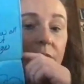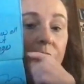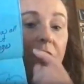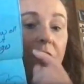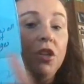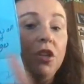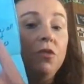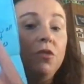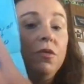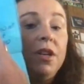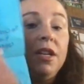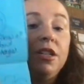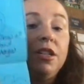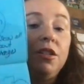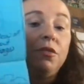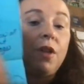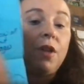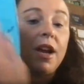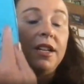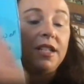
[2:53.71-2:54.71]
but you need
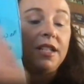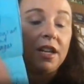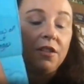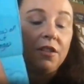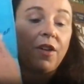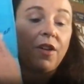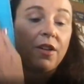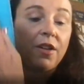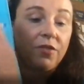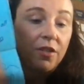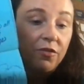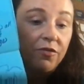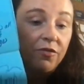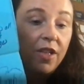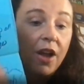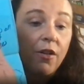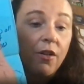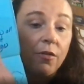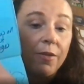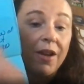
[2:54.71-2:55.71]
to identify if they're
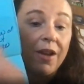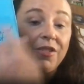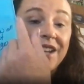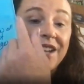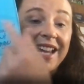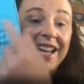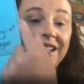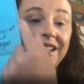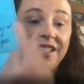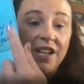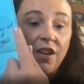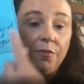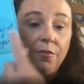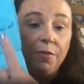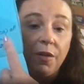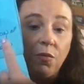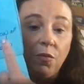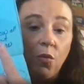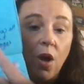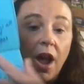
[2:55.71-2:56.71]
flat or round and tell
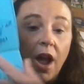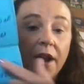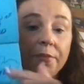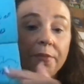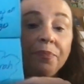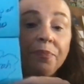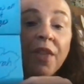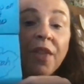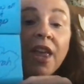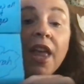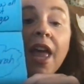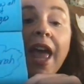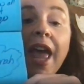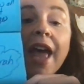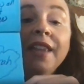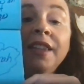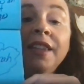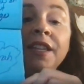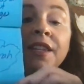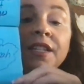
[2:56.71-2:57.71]
me why.
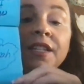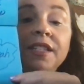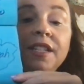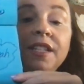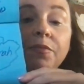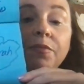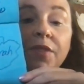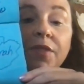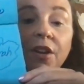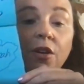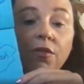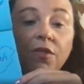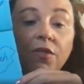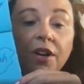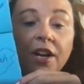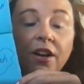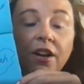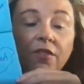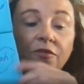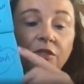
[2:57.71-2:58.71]
And then the same thing over
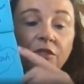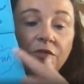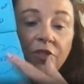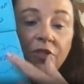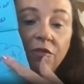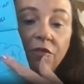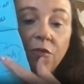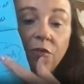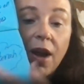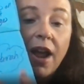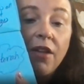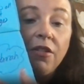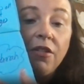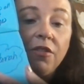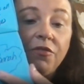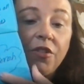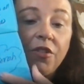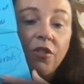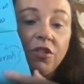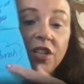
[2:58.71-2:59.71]
here for if they're round,
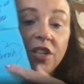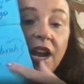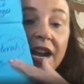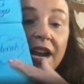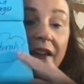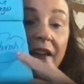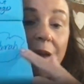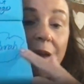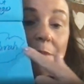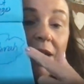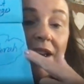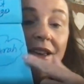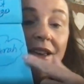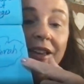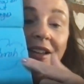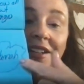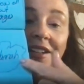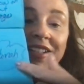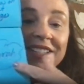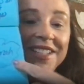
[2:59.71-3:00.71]
if they're dynamic.
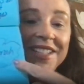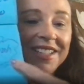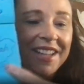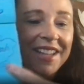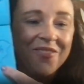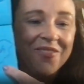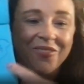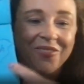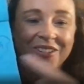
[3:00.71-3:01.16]
I just did that for